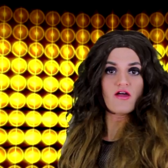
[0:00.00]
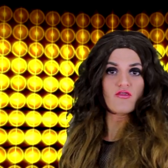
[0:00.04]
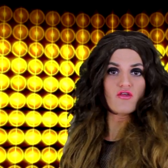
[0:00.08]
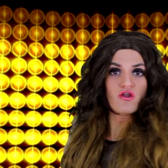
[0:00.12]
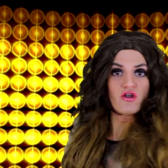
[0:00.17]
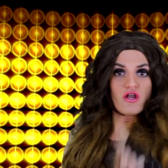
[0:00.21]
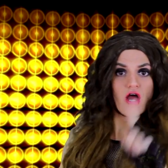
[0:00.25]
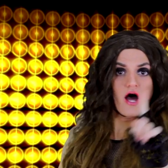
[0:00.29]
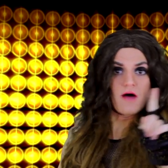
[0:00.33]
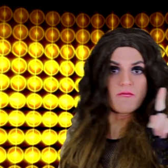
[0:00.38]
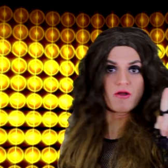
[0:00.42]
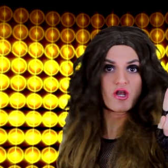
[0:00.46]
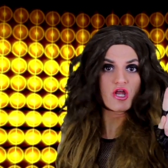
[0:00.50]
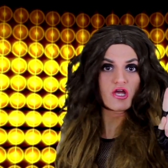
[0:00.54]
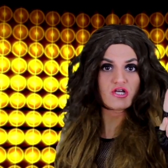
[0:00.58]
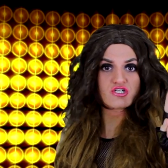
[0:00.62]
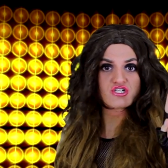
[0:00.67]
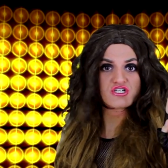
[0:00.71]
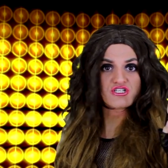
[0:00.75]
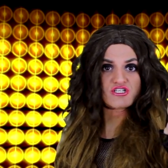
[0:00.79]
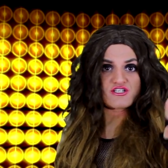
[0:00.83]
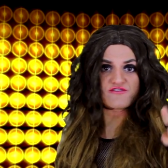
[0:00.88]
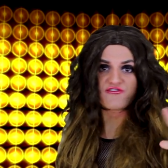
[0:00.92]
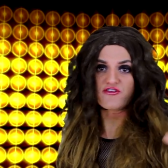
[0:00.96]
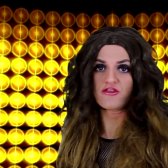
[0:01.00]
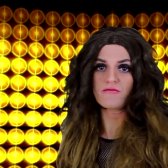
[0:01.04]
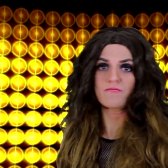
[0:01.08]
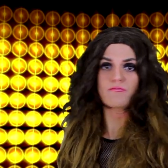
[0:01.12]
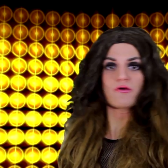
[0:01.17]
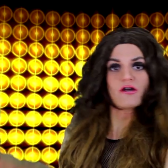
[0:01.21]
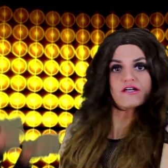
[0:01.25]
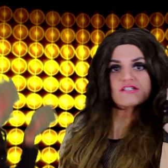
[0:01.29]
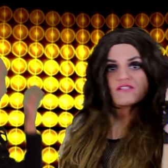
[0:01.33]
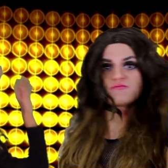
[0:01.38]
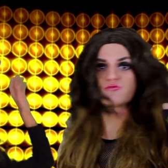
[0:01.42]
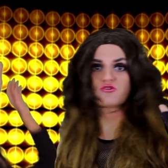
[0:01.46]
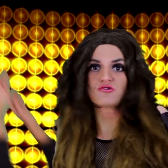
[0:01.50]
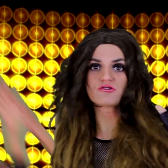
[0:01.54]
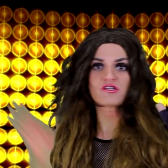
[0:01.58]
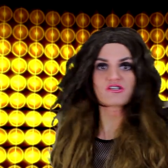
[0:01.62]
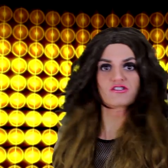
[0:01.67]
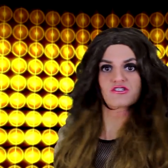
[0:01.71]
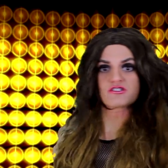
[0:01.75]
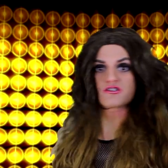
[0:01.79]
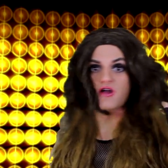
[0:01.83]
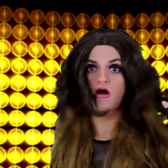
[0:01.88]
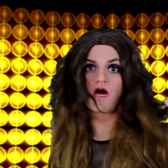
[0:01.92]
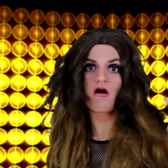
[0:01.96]
and the nominations for the Best
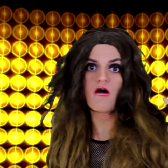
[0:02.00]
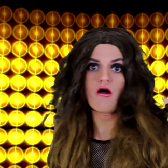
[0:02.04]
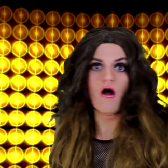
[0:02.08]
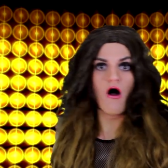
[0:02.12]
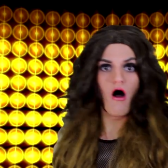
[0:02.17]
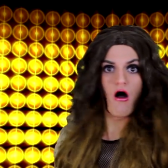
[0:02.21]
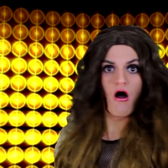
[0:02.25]
Music Star